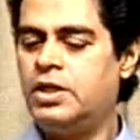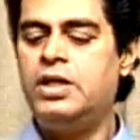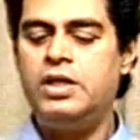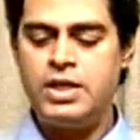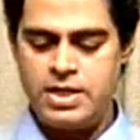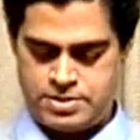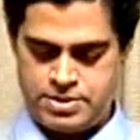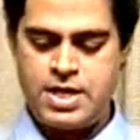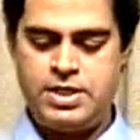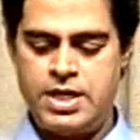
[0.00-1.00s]
Yes,
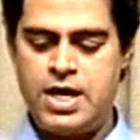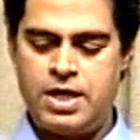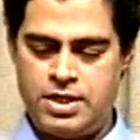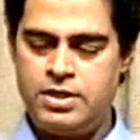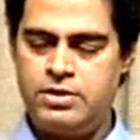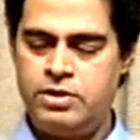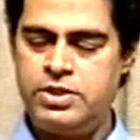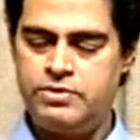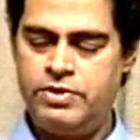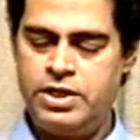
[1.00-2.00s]
yeah, it's a
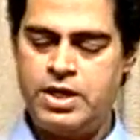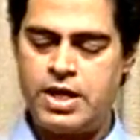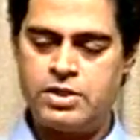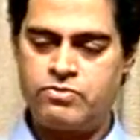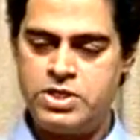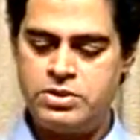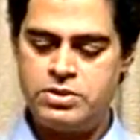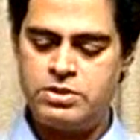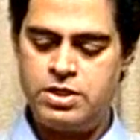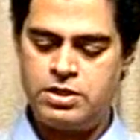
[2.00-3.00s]
very right question.
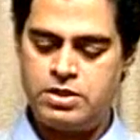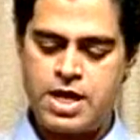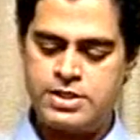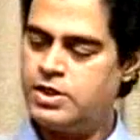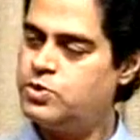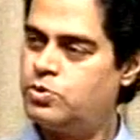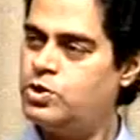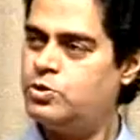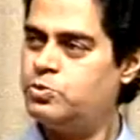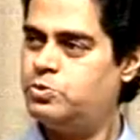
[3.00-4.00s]
And as I told
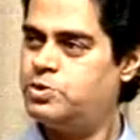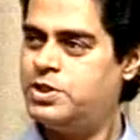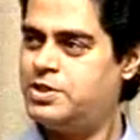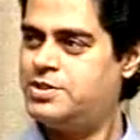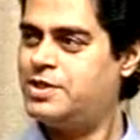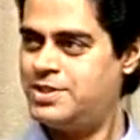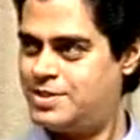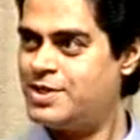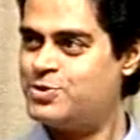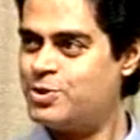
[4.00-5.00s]
you, this is a
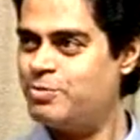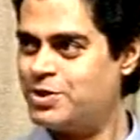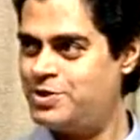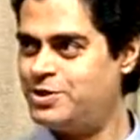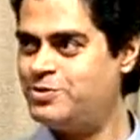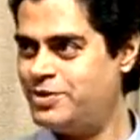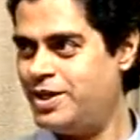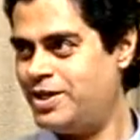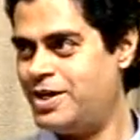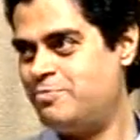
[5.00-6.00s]
research topic till today,
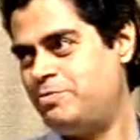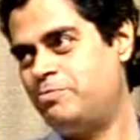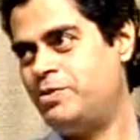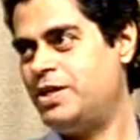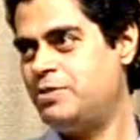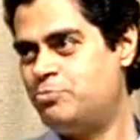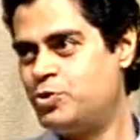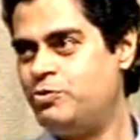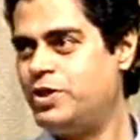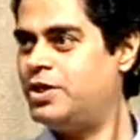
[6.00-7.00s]
and people are
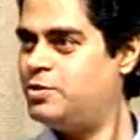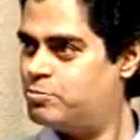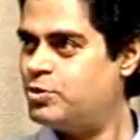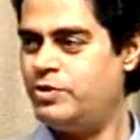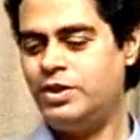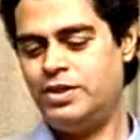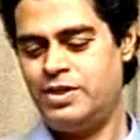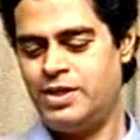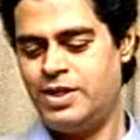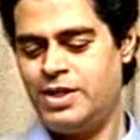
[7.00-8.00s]
improving and improving.
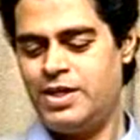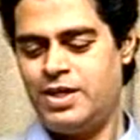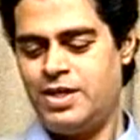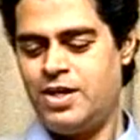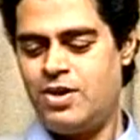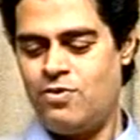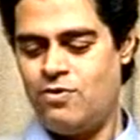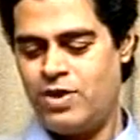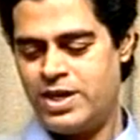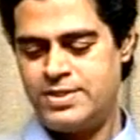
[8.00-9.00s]

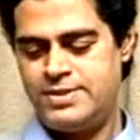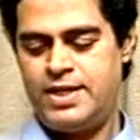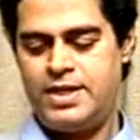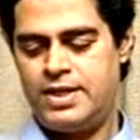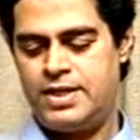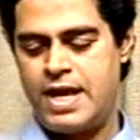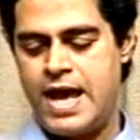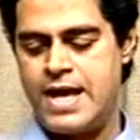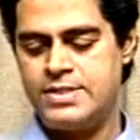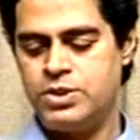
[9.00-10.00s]
What I say that
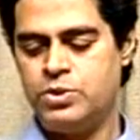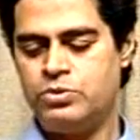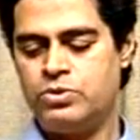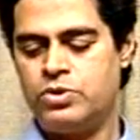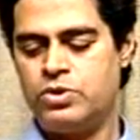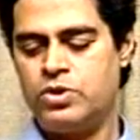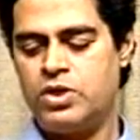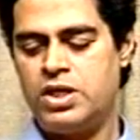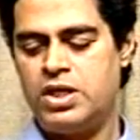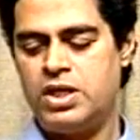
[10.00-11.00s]
as you
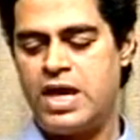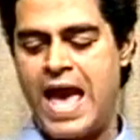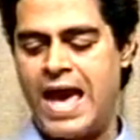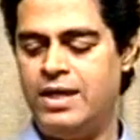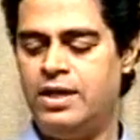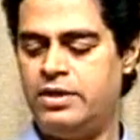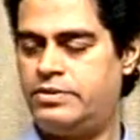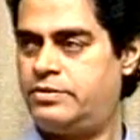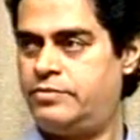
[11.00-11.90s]
annihilate,